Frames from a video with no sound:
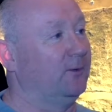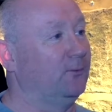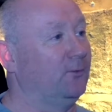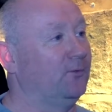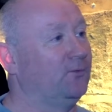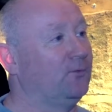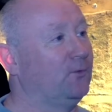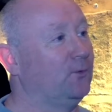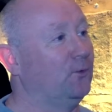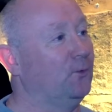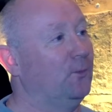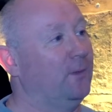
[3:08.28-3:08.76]

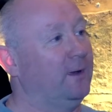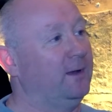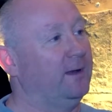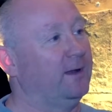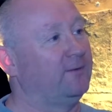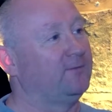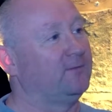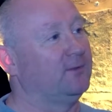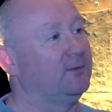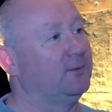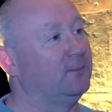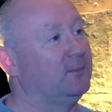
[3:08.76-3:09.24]
we've come in
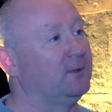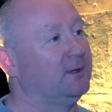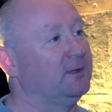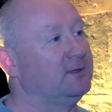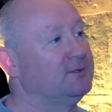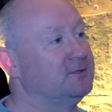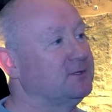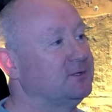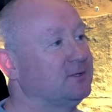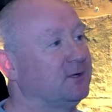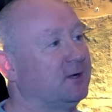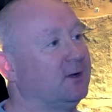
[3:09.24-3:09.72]
after the
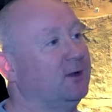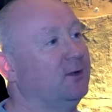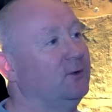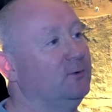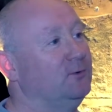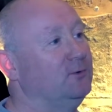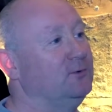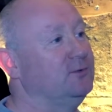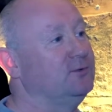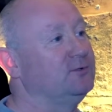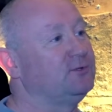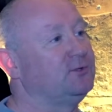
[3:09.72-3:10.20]
place is
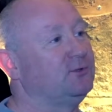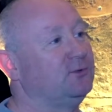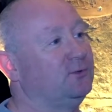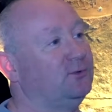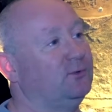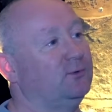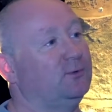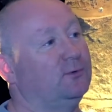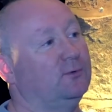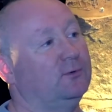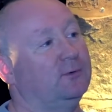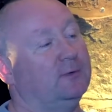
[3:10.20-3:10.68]
closed
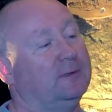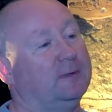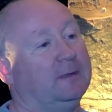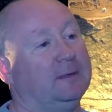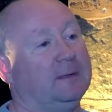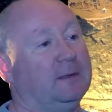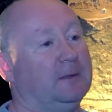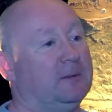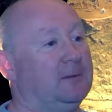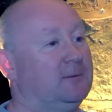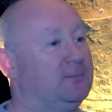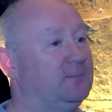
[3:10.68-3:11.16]
or
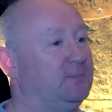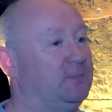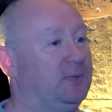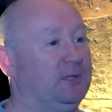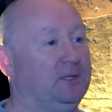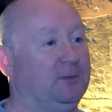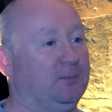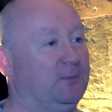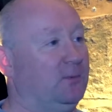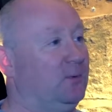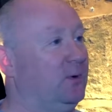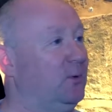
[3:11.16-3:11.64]

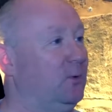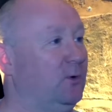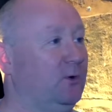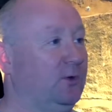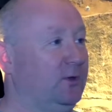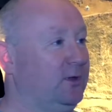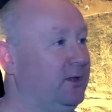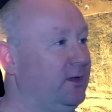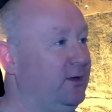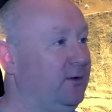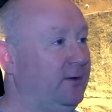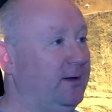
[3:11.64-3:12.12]
we're
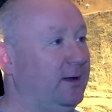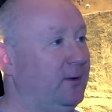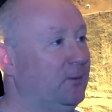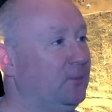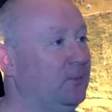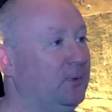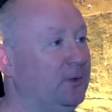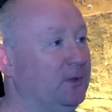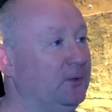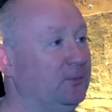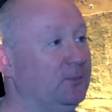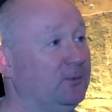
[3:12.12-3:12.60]
working around
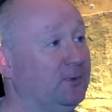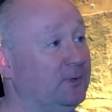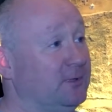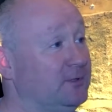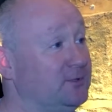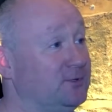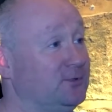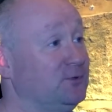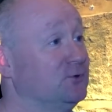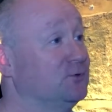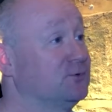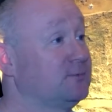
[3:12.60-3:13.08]
people.
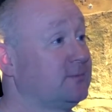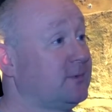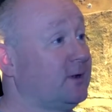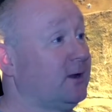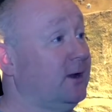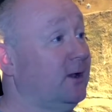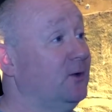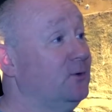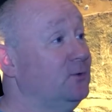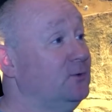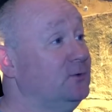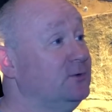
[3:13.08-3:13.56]
It's just
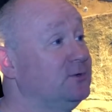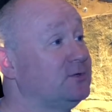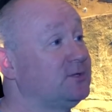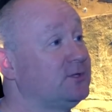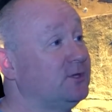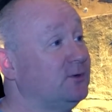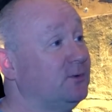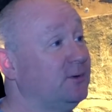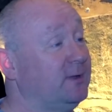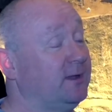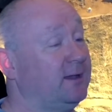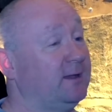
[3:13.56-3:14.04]
closed,
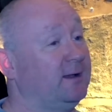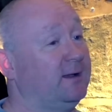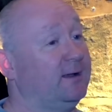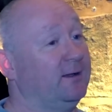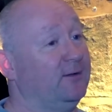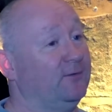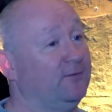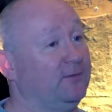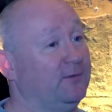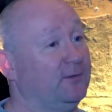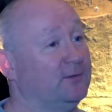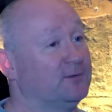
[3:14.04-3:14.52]
so it kind
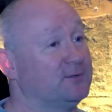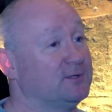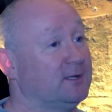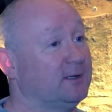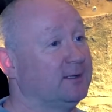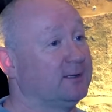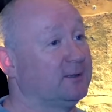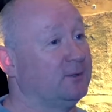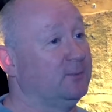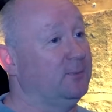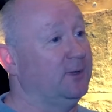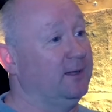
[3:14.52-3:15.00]
of feels a
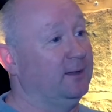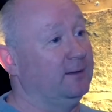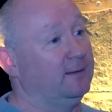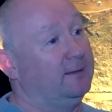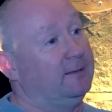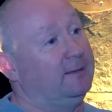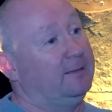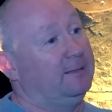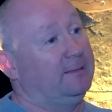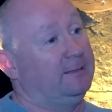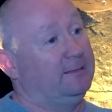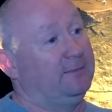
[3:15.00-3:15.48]
little bit
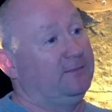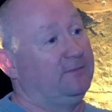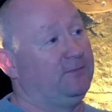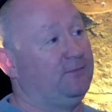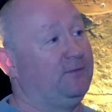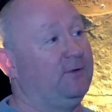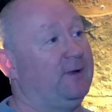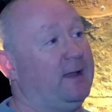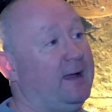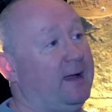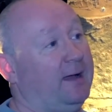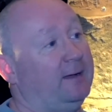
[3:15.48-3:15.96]

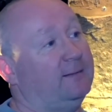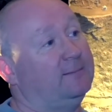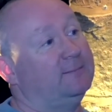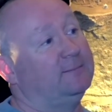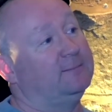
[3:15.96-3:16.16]
flat.